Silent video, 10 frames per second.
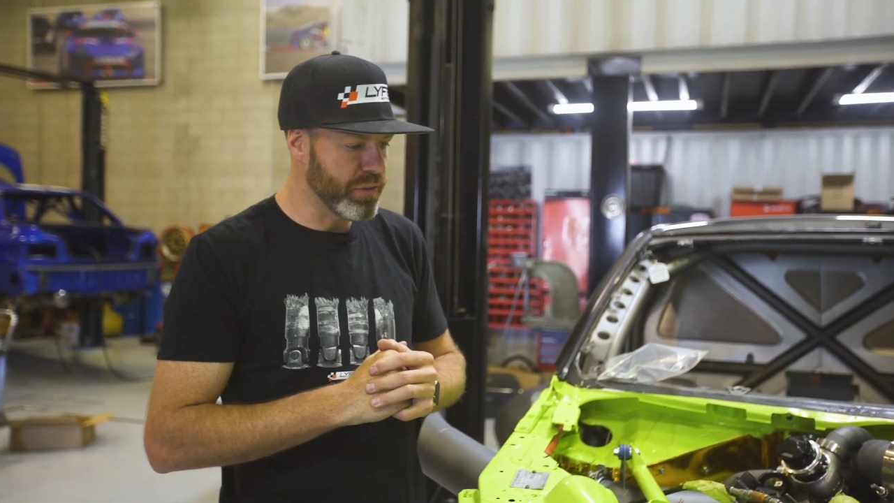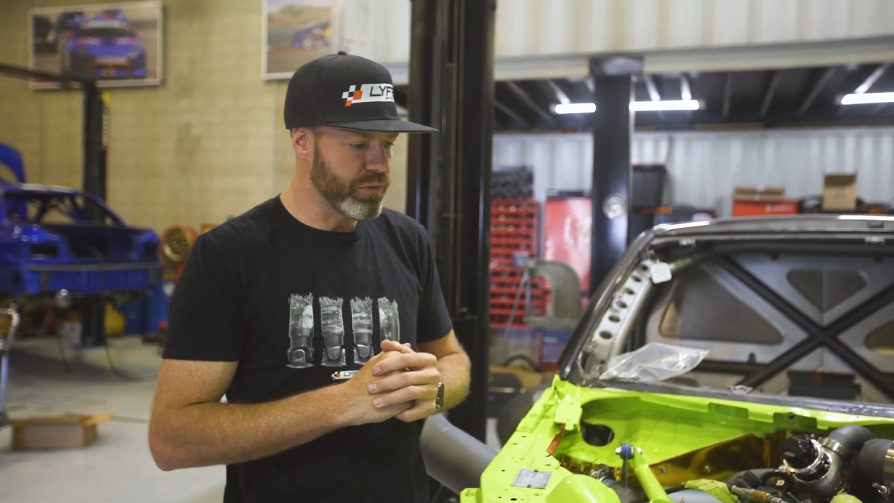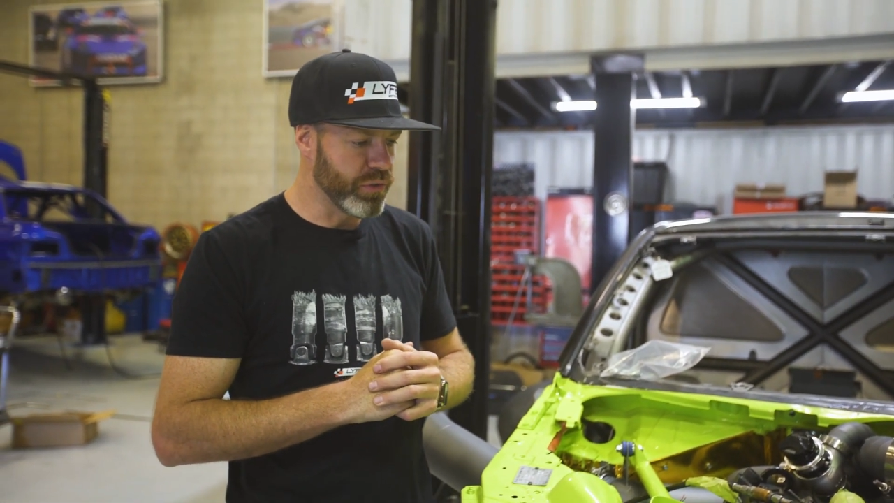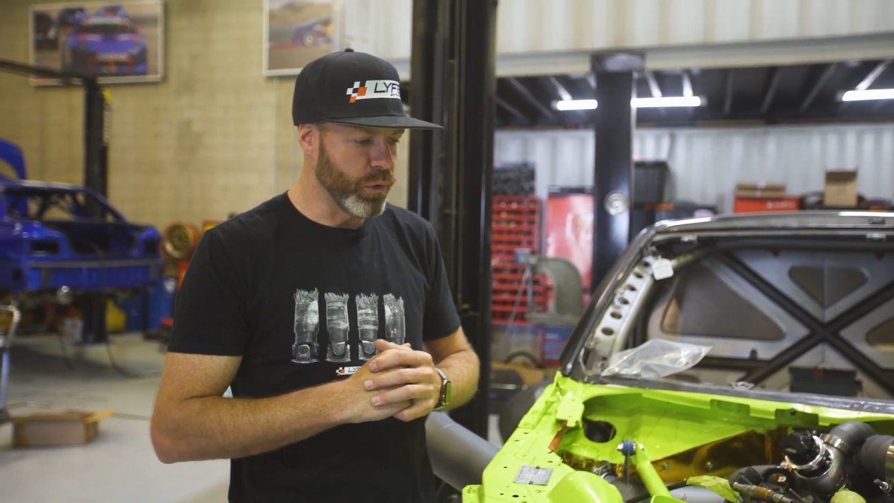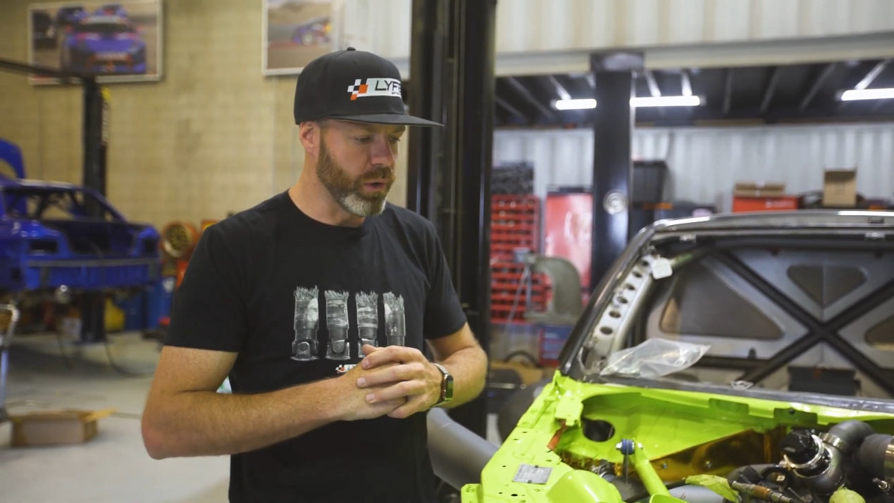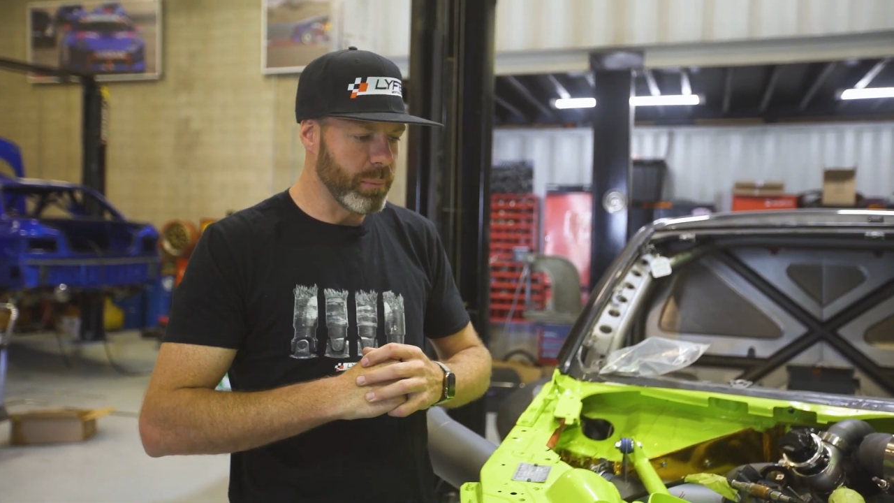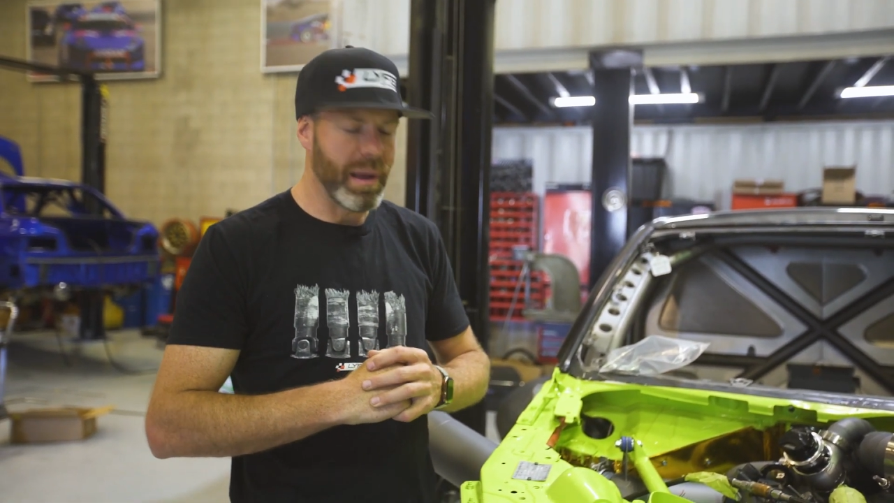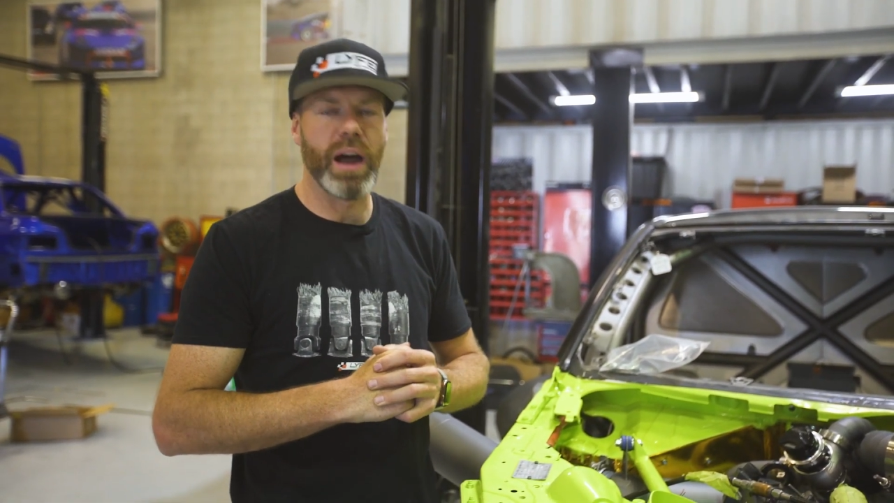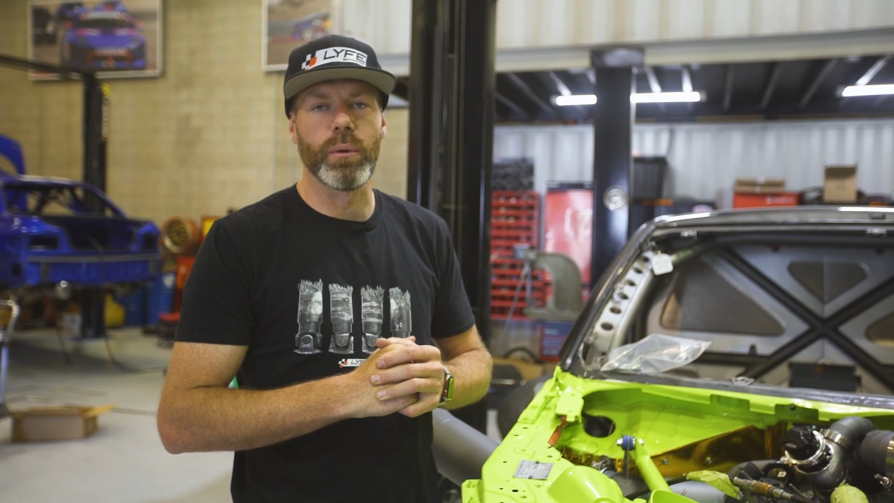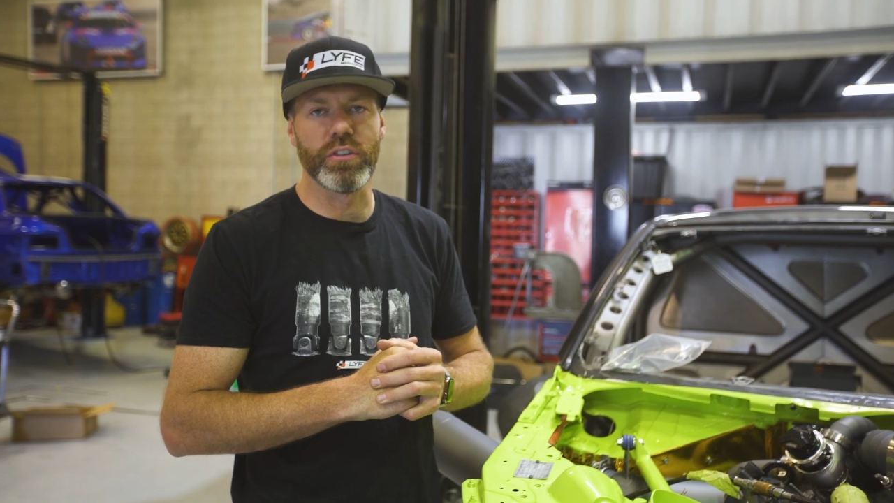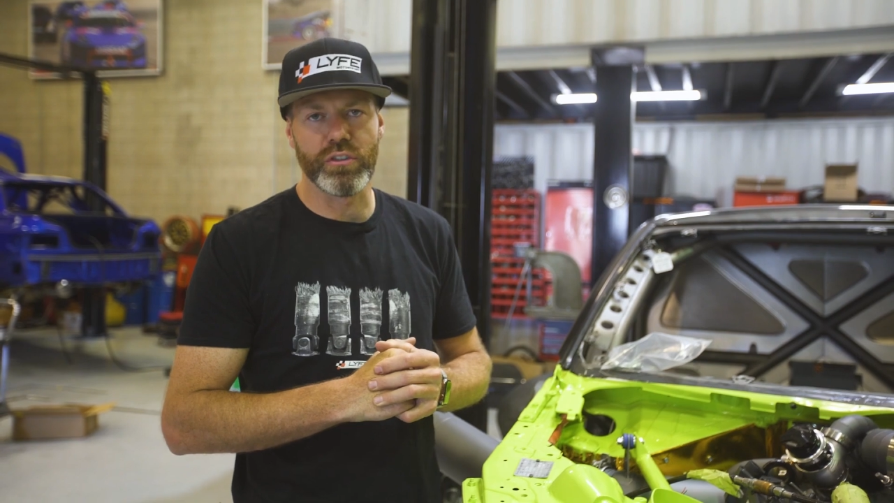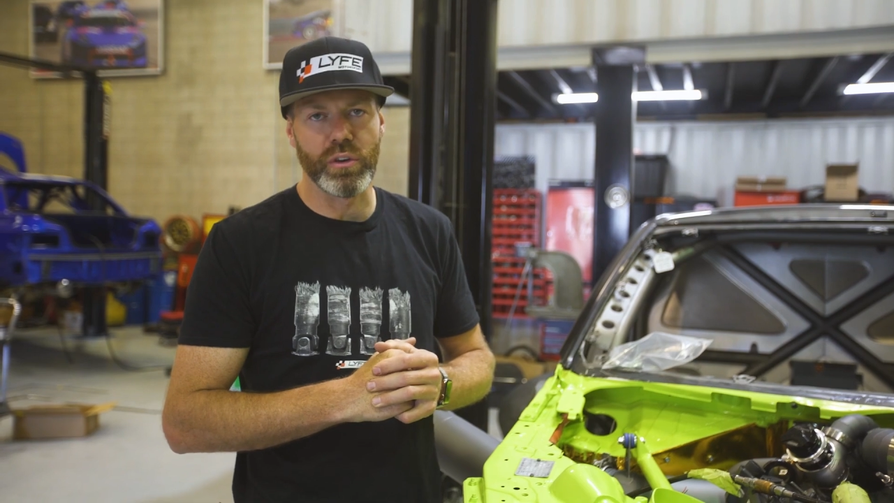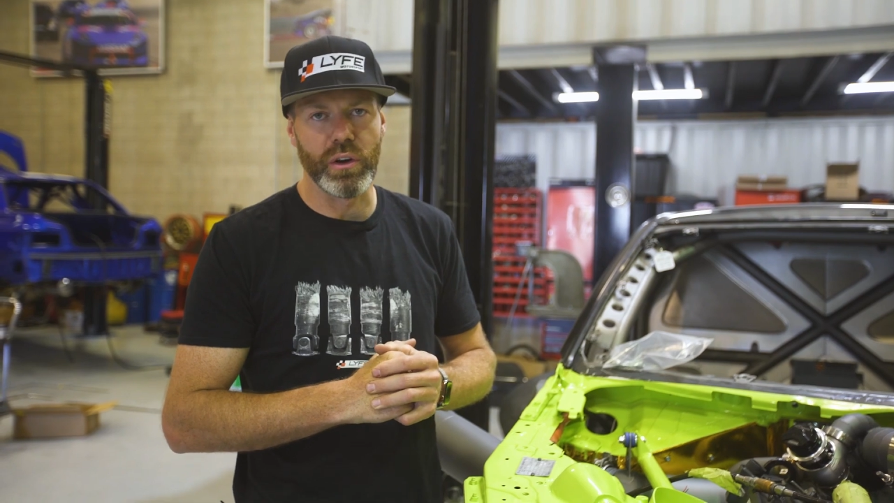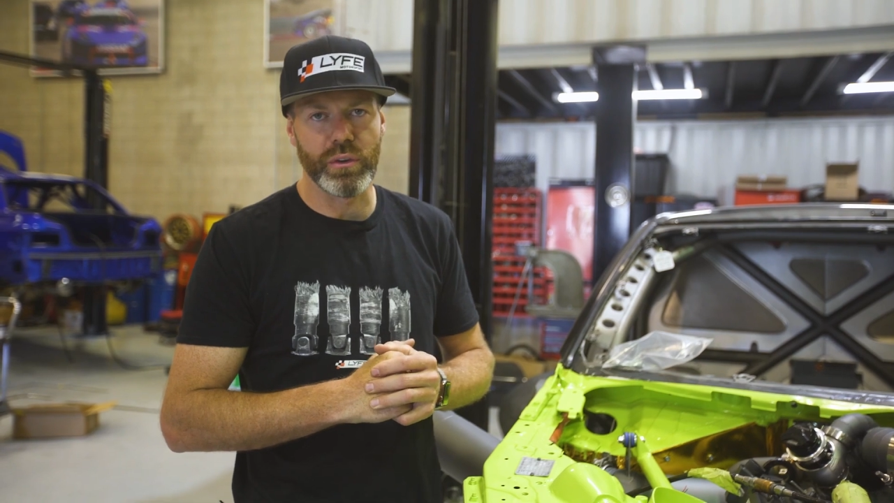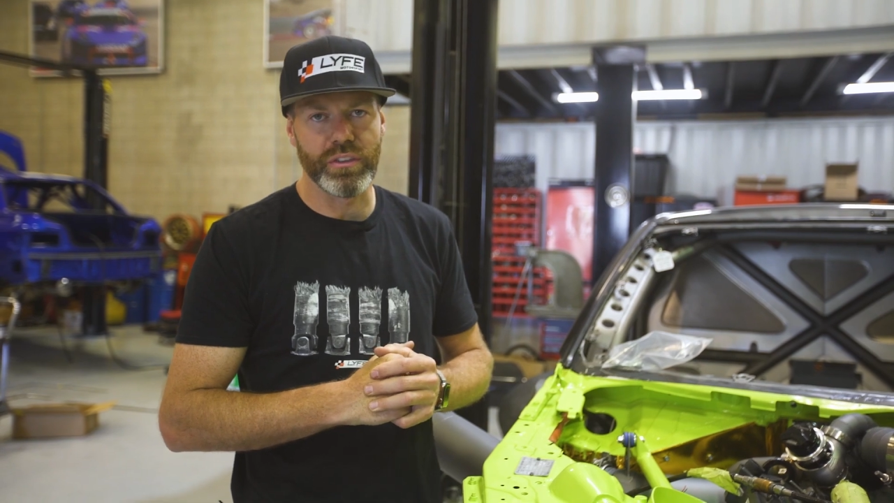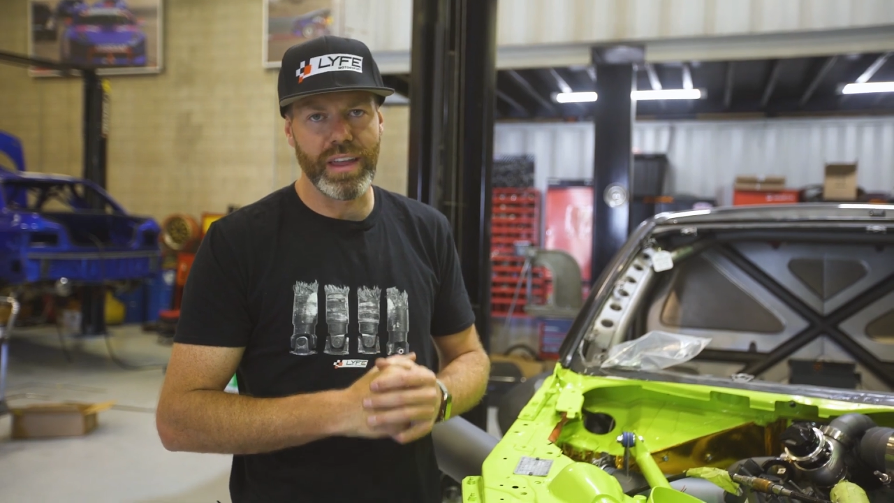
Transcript: for Powerstrokes.